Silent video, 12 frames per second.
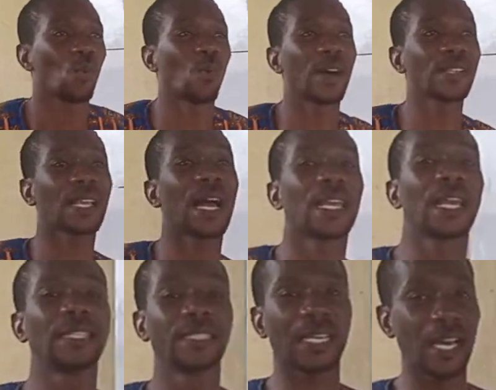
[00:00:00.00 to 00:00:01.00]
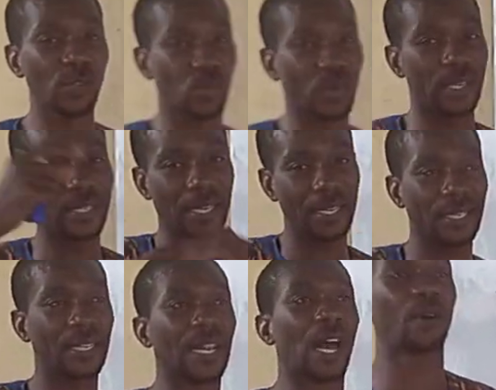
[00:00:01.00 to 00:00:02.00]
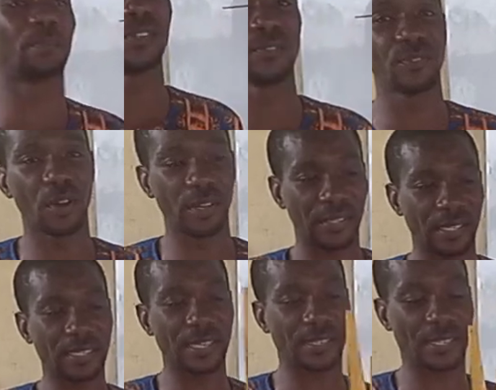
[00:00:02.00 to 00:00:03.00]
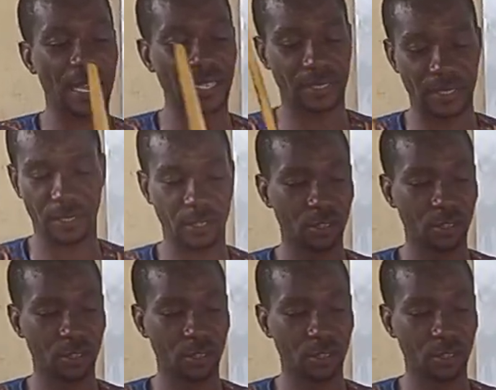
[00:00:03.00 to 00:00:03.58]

once again, just we did in our previous discussion,